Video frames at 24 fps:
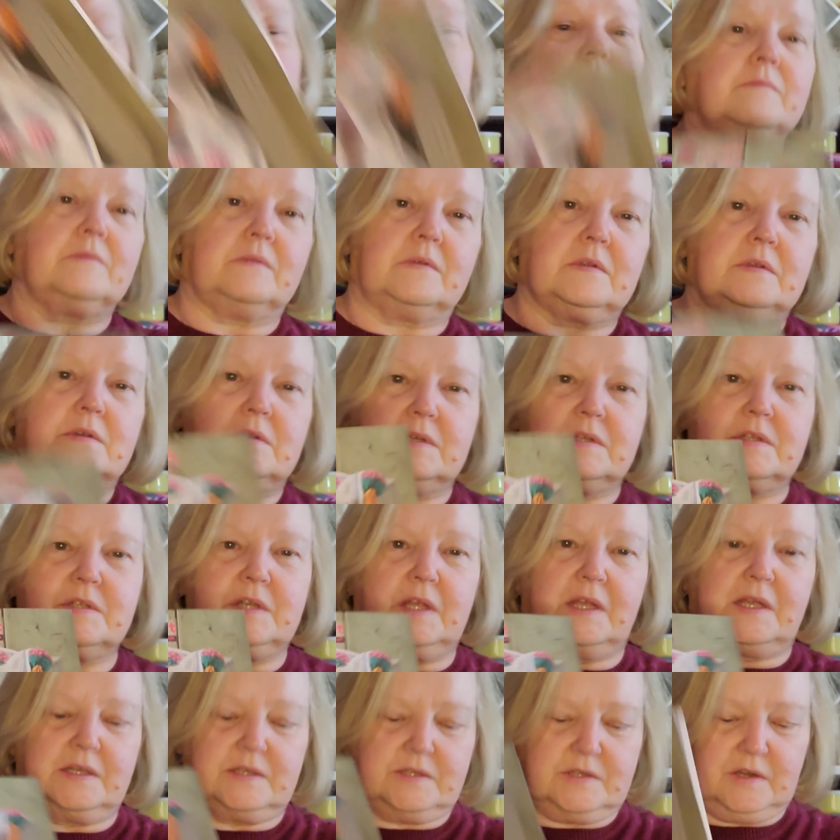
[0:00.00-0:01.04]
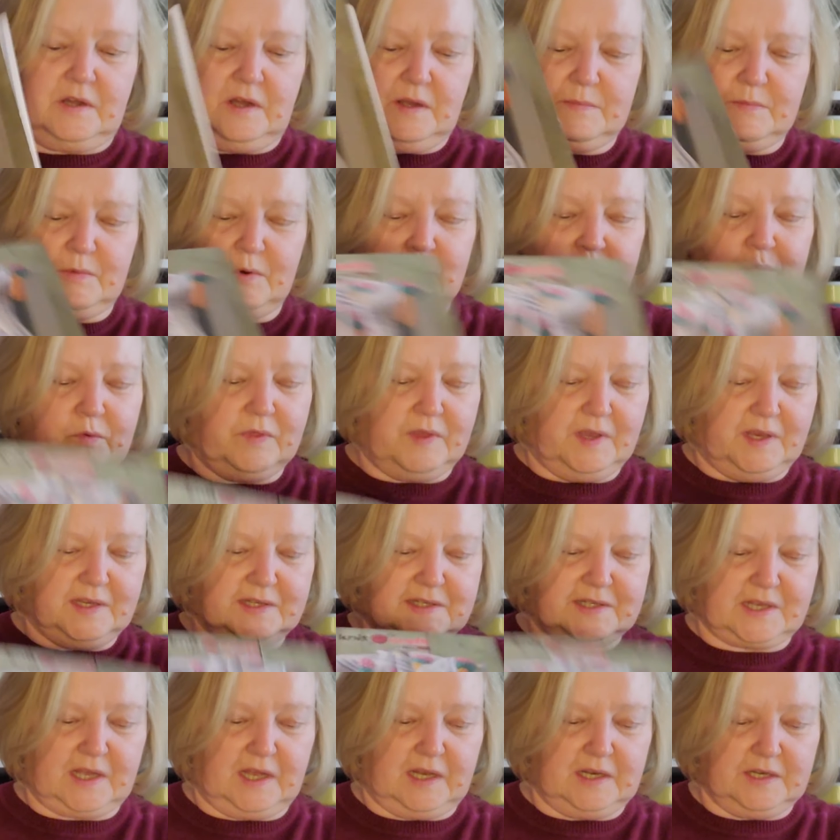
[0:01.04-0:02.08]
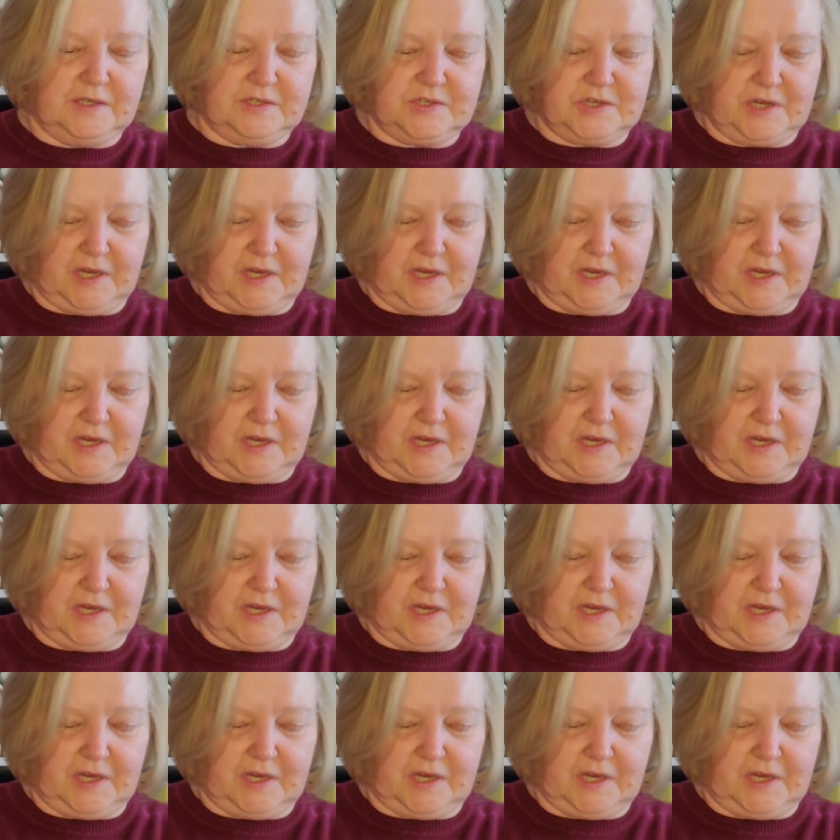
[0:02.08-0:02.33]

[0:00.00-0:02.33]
It just takes time. All these colour